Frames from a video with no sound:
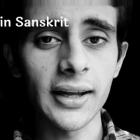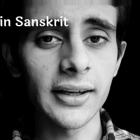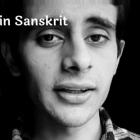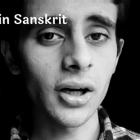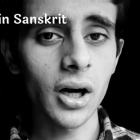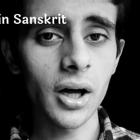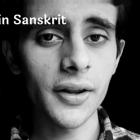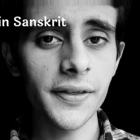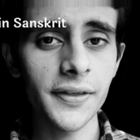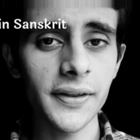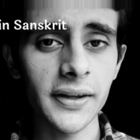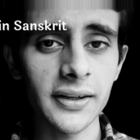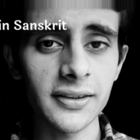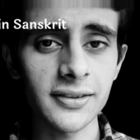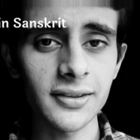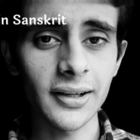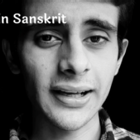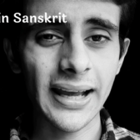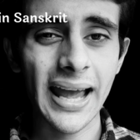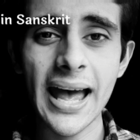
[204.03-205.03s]
and
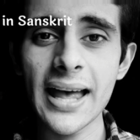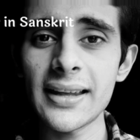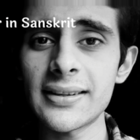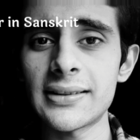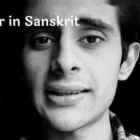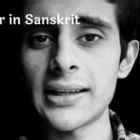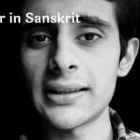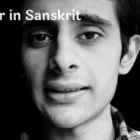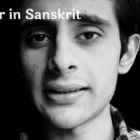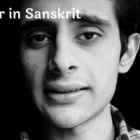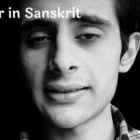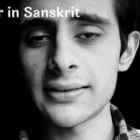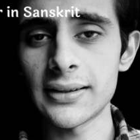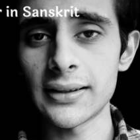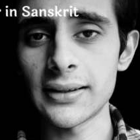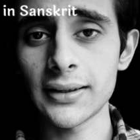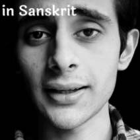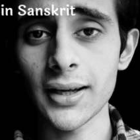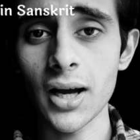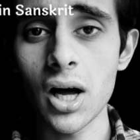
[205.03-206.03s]
other things like
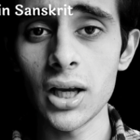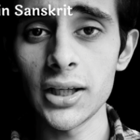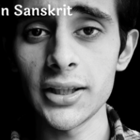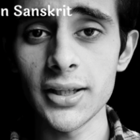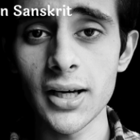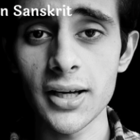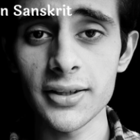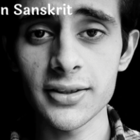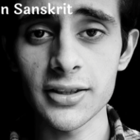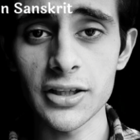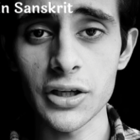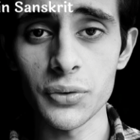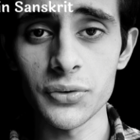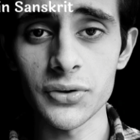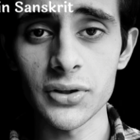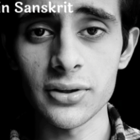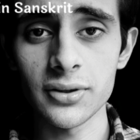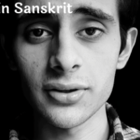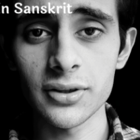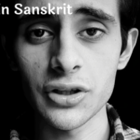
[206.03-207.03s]
aesthetics that
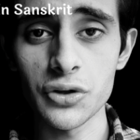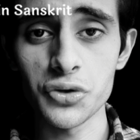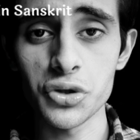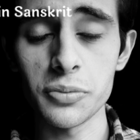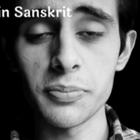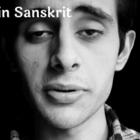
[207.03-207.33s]
Kalidasa uses.